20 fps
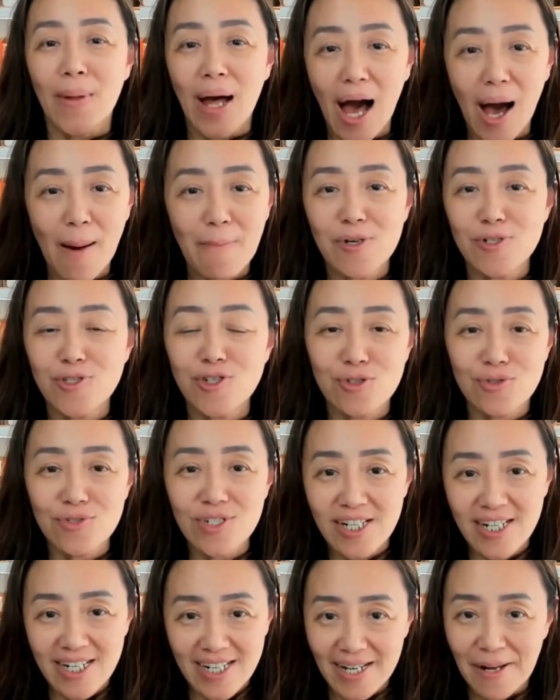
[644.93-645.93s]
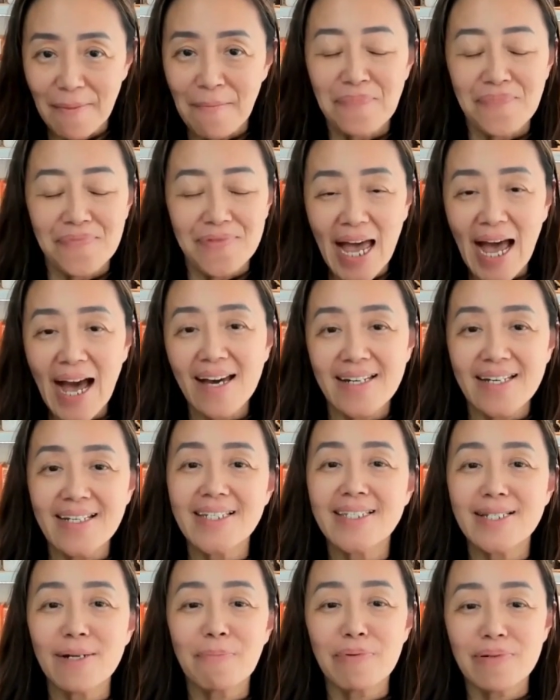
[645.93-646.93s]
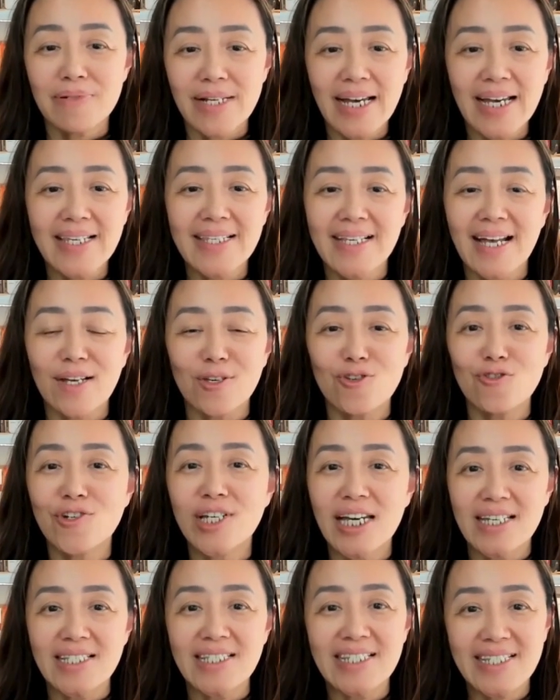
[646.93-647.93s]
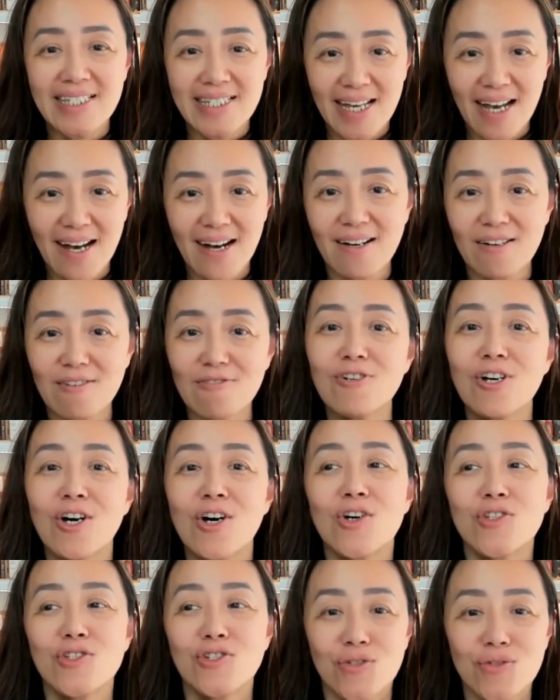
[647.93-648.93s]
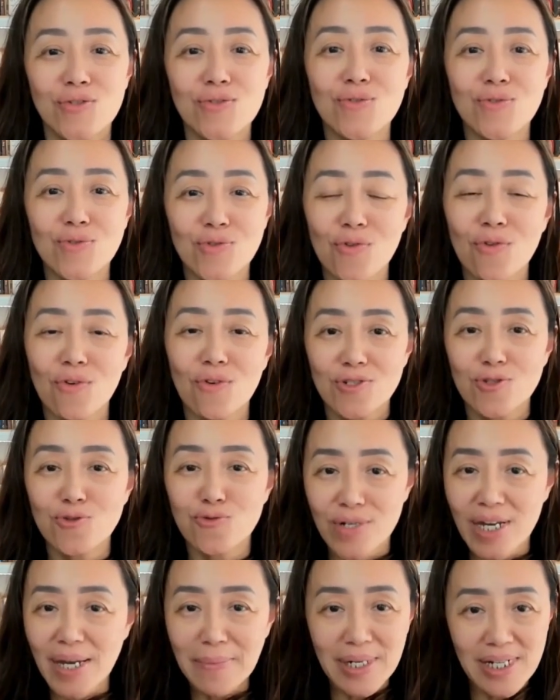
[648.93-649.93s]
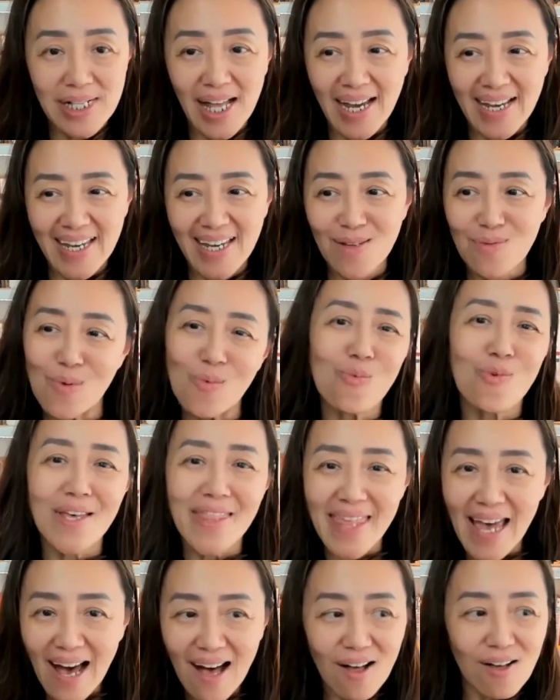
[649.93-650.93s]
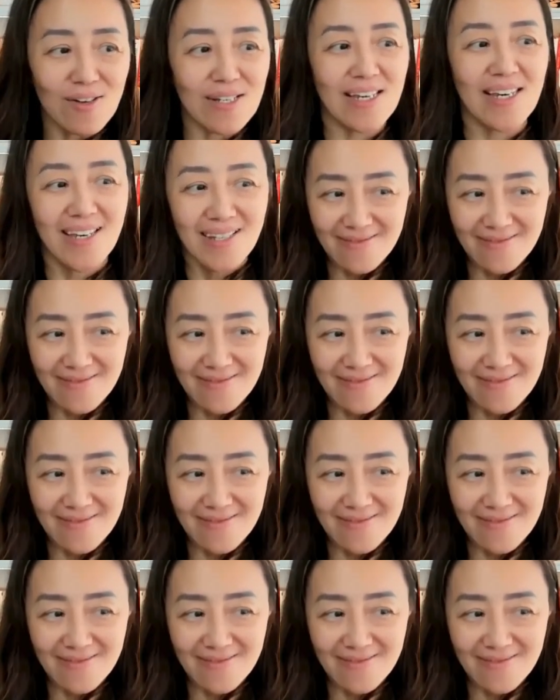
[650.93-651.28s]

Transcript: opportunity that is the place that you can sell to your dream client without